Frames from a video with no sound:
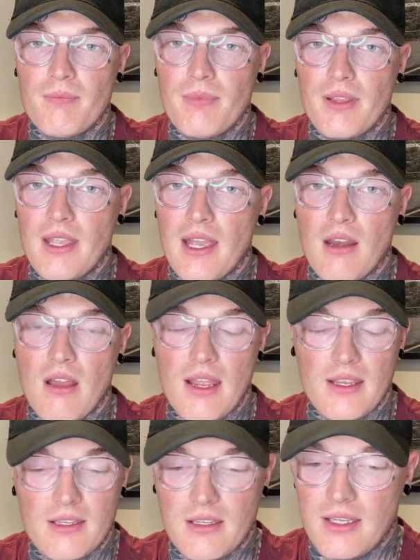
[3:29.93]
But yeah,
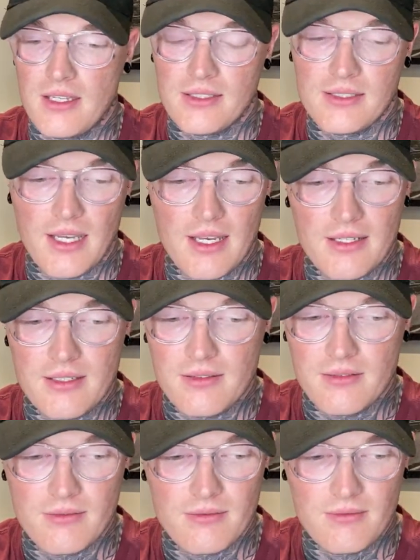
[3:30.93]
like he said,
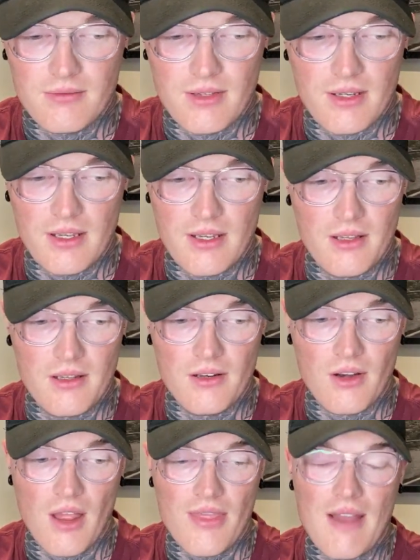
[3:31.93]

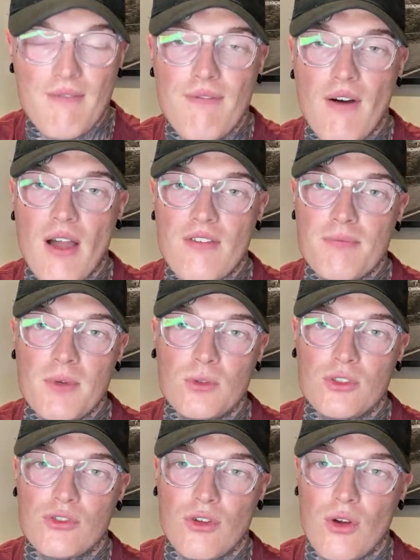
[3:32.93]
like that 5 mil
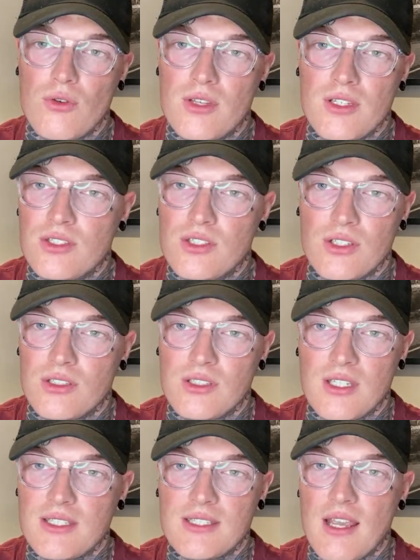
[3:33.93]
stroke is just
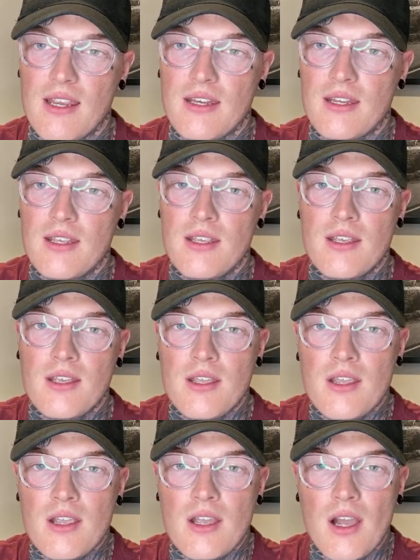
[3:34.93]
insane.
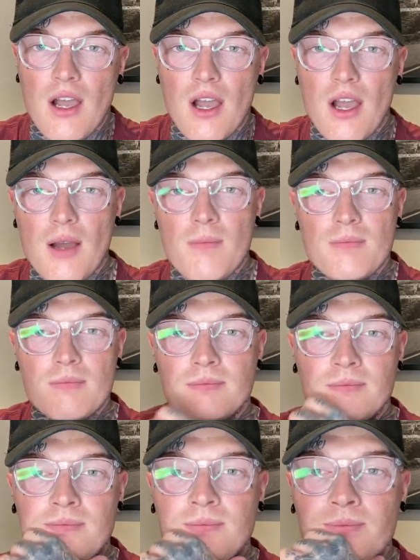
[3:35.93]

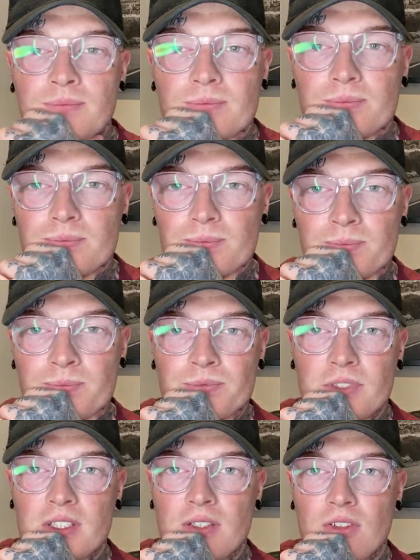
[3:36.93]

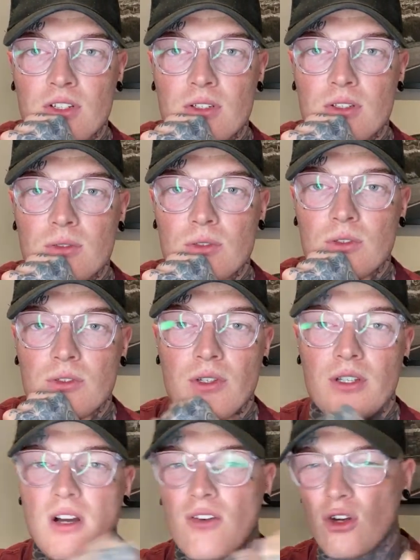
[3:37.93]
Let's have a look at all your
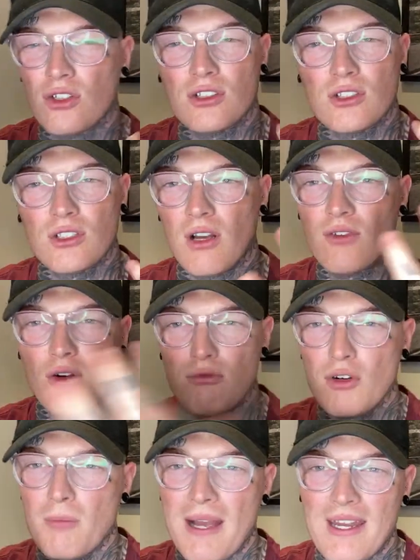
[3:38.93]
things. I've got
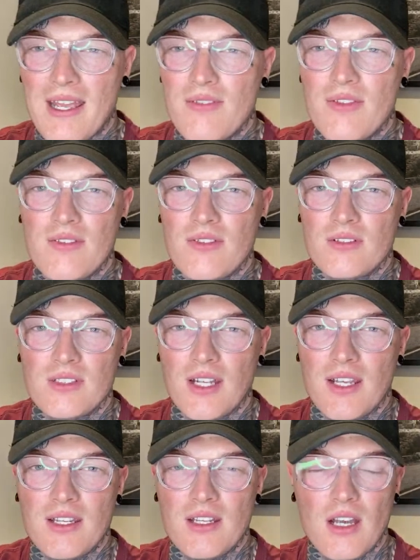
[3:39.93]
real bad hay fever
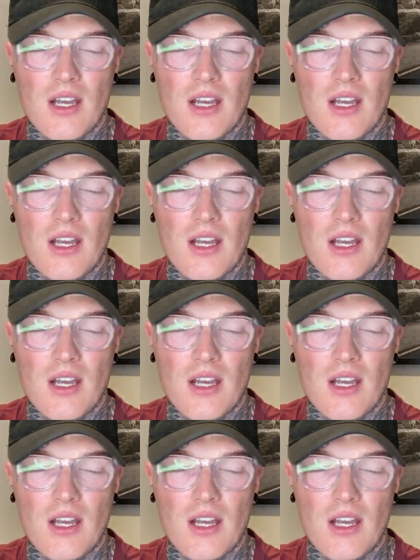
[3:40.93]
today.